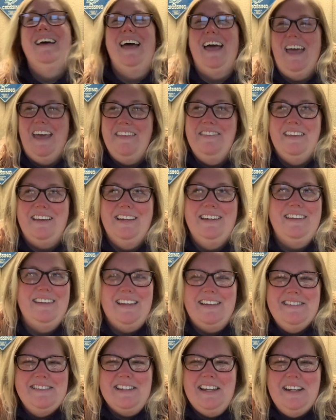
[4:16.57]
And then
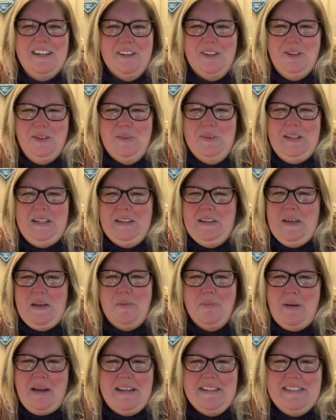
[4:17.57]
that's not including like
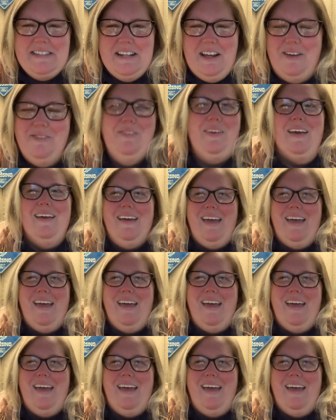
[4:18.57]
my stuff.